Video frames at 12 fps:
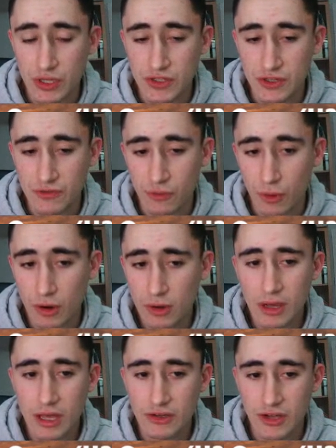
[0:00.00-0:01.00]
c4
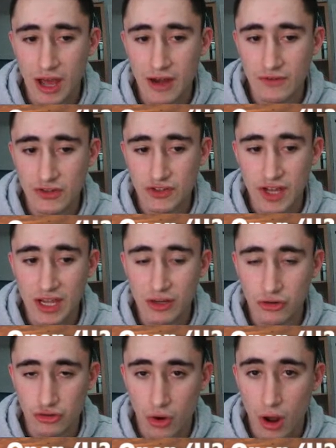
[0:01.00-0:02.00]
and kind of just taken a
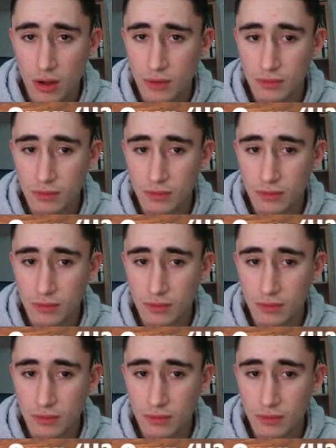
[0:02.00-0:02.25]
draw.